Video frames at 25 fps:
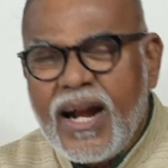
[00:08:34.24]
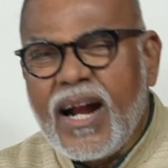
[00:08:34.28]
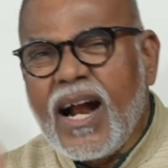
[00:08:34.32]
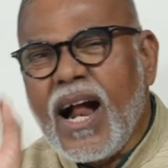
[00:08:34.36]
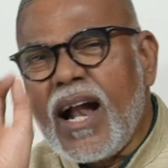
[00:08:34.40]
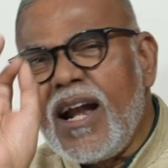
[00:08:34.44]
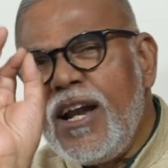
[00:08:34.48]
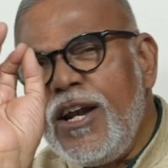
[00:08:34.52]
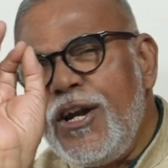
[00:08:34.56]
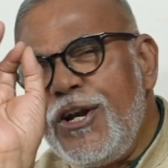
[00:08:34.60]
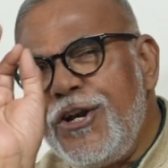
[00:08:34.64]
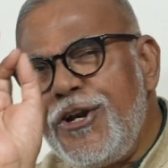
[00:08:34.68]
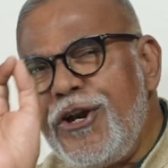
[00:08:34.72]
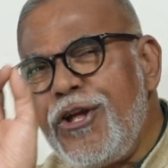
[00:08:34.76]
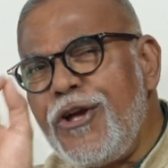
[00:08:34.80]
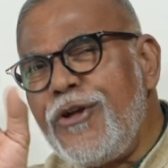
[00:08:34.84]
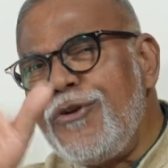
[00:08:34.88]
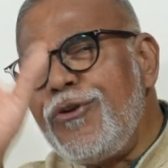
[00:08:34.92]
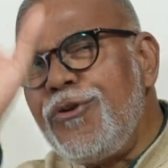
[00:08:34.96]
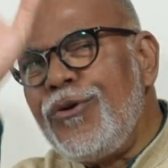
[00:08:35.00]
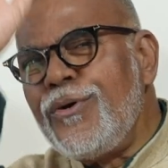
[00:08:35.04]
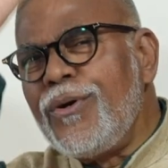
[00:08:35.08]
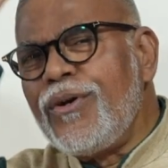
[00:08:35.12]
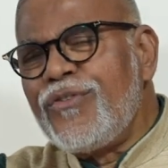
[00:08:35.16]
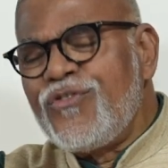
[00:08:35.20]

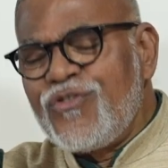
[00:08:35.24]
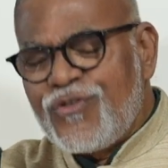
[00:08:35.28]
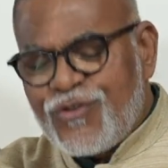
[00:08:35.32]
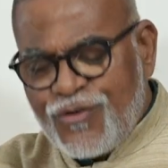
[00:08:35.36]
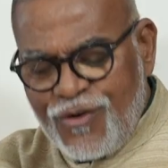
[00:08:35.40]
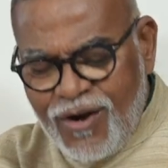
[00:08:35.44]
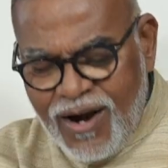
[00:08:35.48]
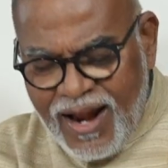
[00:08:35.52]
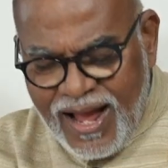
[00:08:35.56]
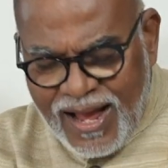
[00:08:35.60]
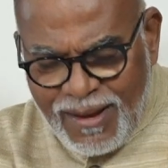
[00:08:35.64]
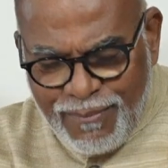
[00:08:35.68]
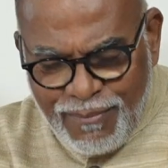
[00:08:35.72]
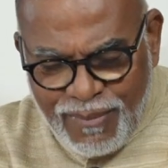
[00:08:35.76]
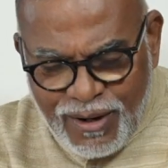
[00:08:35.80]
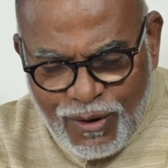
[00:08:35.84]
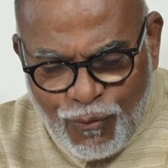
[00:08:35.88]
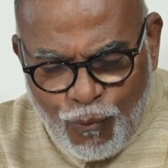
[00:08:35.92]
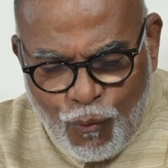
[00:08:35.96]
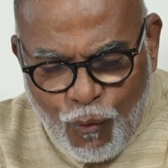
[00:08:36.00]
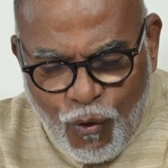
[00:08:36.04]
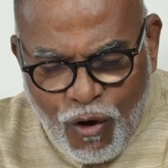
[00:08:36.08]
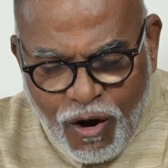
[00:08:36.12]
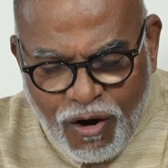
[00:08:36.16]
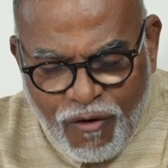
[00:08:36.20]
Continuous tribal
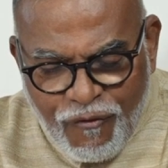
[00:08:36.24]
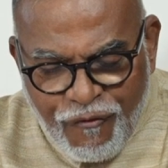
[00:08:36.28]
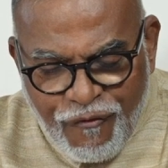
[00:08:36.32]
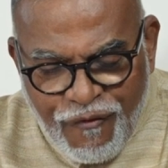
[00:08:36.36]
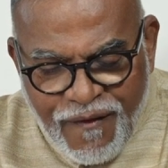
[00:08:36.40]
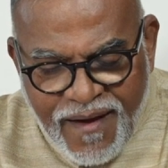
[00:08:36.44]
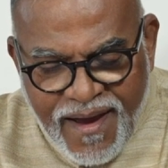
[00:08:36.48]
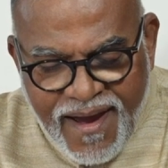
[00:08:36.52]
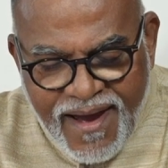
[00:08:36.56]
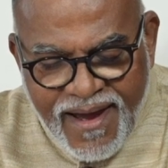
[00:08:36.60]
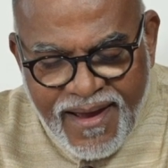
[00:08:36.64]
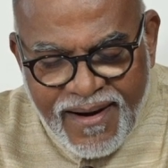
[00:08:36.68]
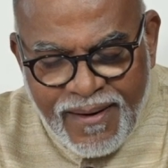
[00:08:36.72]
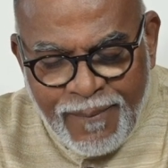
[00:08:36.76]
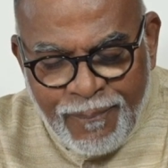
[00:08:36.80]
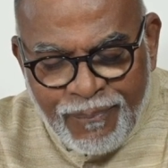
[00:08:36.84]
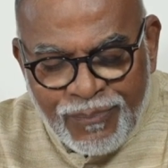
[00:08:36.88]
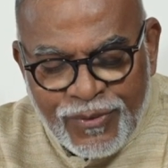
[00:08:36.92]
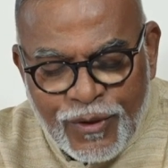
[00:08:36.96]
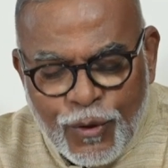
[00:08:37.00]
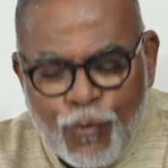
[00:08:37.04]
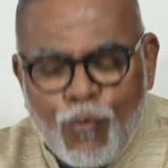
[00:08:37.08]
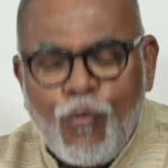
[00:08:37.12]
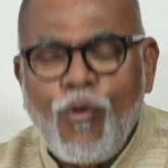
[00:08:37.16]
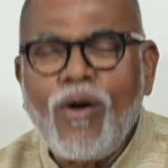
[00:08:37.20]
warfare
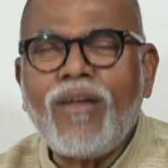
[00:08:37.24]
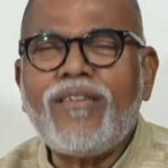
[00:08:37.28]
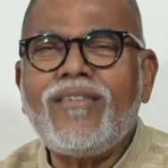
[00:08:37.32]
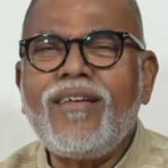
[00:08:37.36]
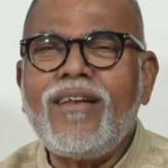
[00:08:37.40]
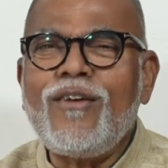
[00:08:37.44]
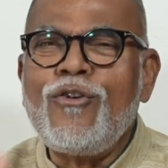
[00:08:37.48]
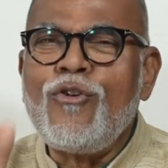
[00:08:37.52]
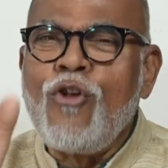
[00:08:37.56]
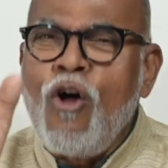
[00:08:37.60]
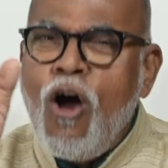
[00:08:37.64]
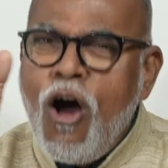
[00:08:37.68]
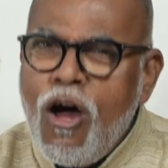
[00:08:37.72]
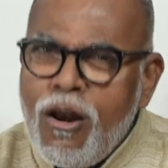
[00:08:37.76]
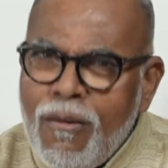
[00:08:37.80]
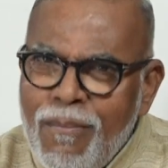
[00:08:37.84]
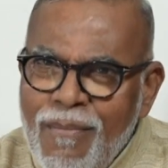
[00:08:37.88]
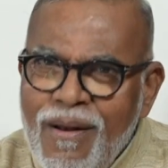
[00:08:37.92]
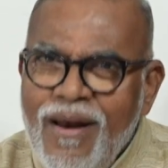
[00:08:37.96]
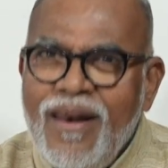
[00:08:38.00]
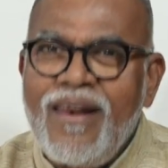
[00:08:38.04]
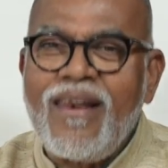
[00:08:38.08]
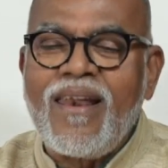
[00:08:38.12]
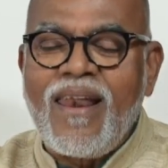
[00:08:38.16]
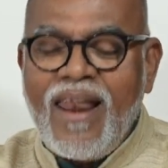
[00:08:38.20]
was the
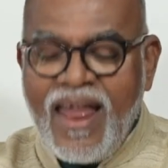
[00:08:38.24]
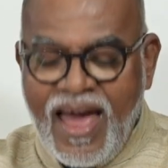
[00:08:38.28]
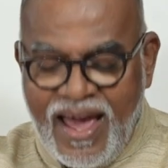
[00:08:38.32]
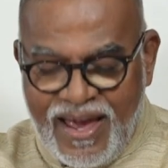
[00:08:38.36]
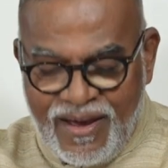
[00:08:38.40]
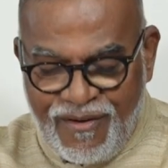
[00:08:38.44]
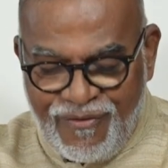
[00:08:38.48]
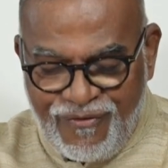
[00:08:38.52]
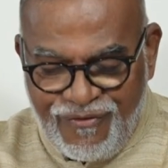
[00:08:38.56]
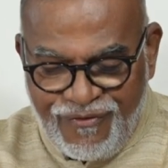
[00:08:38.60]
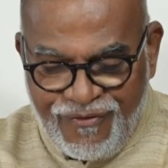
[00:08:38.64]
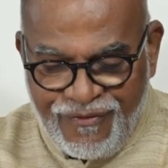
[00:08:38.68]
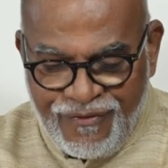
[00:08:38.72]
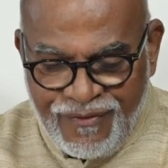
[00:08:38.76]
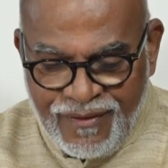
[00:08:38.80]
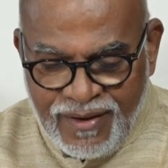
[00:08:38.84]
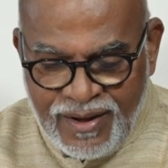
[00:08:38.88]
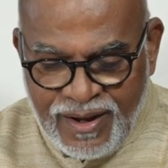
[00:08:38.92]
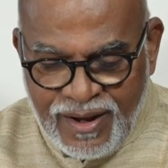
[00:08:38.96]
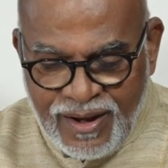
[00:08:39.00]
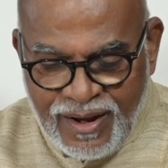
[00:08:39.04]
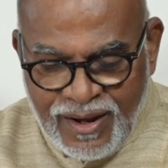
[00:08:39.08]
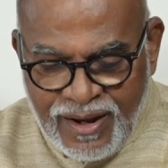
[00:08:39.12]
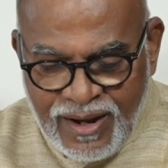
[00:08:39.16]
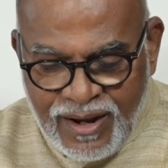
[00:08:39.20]
normal life
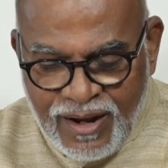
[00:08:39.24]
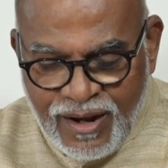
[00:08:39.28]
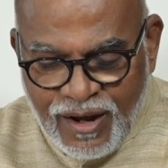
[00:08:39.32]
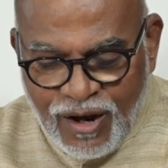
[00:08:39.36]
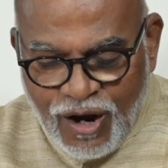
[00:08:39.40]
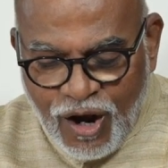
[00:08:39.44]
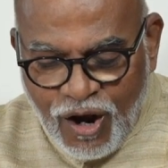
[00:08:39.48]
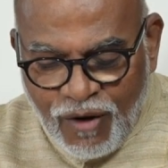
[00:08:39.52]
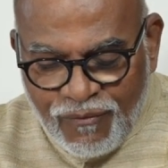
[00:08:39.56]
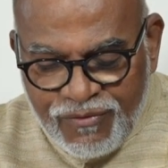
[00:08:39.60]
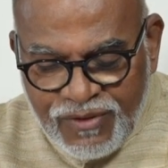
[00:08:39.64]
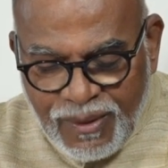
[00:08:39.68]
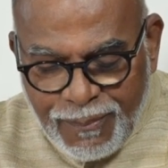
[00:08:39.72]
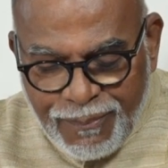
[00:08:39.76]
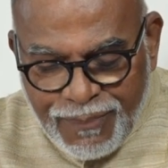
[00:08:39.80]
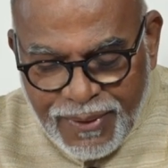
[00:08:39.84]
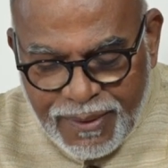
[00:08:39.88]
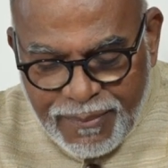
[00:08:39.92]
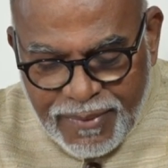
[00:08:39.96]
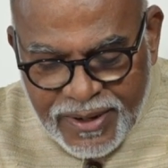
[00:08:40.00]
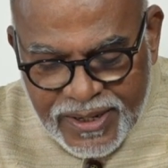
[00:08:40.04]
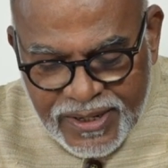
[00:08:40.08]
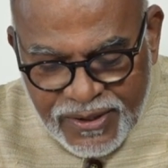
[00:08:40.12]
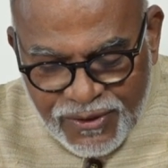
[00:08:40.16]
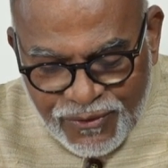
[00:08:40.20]
of the
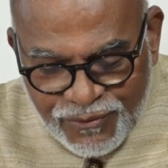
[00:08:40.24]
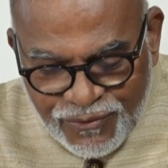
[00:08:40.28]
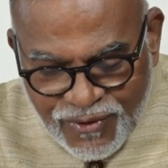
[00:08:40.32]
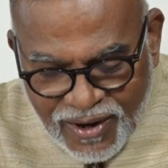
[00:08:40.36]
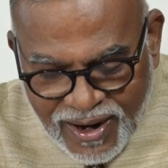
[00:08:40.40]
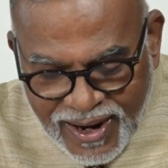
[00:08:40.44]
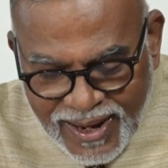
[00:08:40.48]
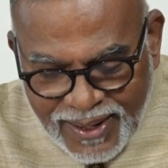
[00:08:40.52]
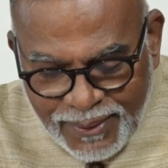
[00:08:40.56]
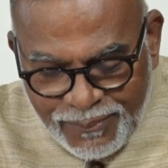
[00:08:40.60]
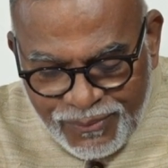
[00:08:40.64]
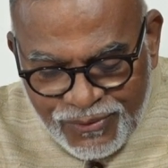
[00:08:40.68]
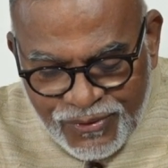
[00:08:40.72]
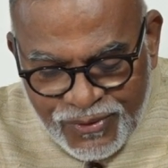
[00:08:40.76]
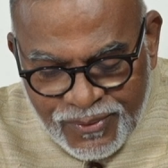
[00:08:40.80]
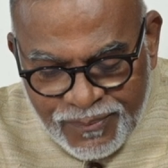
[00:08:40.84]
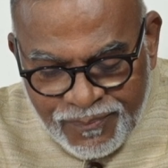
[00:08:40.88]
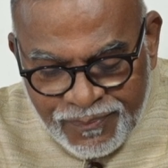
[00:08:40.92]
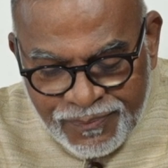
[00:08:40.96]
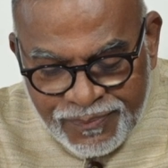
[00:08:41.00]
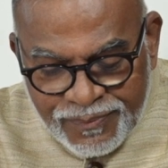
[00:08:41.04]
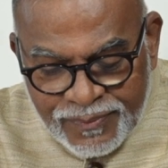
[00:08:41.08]
primitive tribes.